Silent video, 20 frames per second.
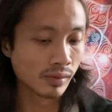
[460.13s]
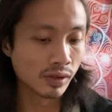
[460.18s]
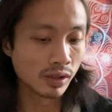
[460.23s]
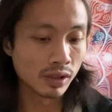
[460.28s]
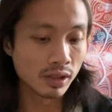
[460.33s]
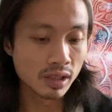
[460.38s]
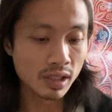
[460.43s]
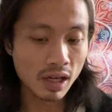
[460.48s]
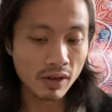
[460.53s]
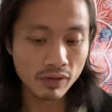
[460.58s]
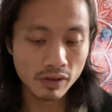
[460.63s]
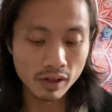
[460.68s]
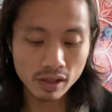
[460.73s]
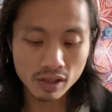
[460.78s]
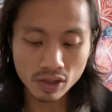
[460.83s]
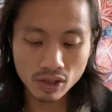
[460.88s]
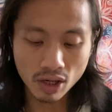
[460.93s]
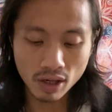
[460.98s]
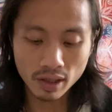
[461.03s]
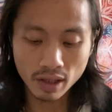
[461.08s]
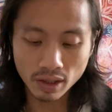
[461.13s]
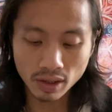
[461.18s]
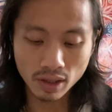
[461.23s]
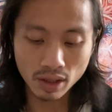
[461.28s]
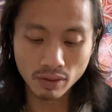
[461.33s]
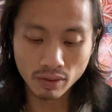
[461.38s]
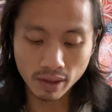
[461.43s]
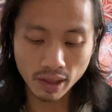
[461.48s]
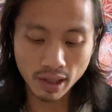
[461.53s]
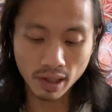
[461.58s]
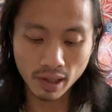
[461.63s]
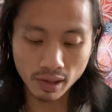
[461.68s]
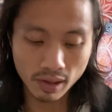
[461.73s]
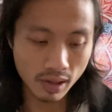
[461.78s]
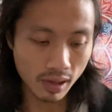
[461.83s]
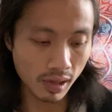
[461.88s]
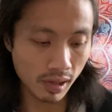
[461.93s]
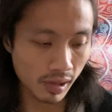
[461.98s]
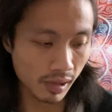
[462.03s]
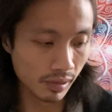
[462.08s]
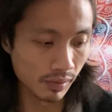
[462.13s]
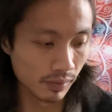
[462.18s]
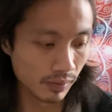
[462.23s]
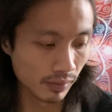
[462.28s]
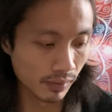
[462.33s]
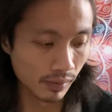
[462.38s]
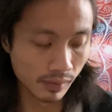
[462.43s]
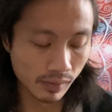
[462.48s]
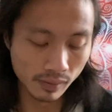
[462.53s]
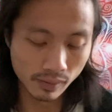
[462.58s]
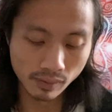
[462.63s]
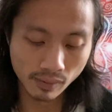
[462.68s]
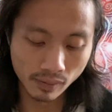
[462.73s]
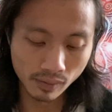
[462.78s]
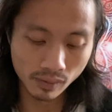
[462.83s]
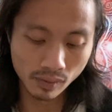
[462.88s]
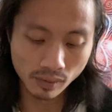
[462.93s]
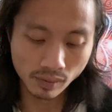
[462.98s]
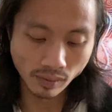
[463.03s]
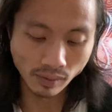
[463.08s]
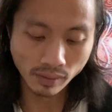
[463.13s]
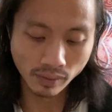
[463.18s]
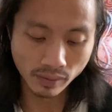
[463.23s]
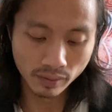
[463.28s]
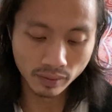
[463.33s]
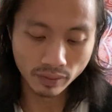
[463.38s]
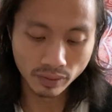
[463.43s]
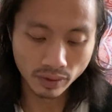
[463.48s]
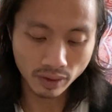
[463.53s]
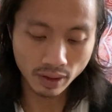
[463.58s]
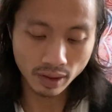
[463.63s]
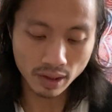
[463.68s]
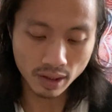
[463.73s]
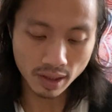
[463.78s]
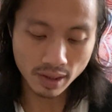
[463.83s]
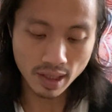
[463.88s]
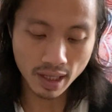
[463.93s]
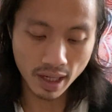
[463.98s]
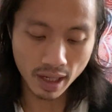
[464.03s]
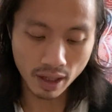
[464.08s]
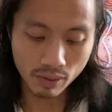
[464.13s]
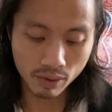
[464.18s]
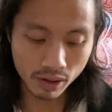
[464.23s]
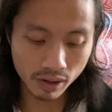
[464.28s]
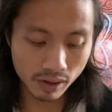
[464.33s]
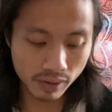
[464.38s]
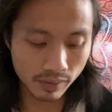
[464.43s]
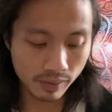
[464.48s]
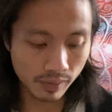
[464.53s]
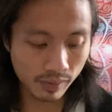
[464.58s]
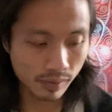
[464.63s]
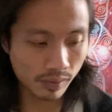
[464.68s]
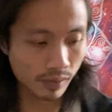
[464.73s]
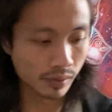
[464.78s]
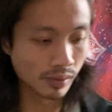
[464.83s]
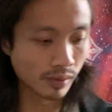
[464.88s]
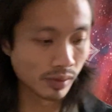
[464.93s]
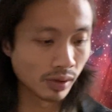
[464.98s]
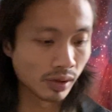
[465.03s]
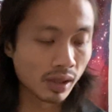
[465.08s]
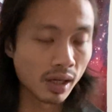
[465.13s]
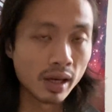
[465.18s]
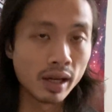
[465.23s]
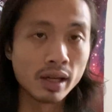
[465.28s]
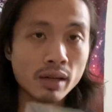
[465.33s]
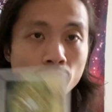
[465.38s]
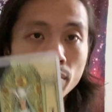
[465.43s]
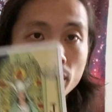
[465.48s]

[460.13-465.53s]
You're definitely starting new again. Um, the Tower, the High